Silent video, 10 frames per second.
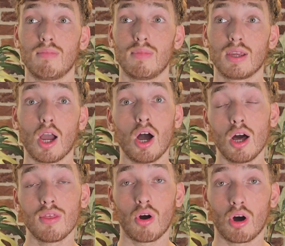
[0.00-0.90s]
The
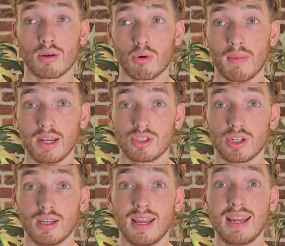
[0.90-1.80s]
other honourable
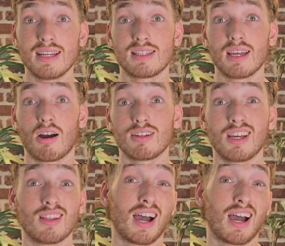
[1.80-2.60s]
mention is the idea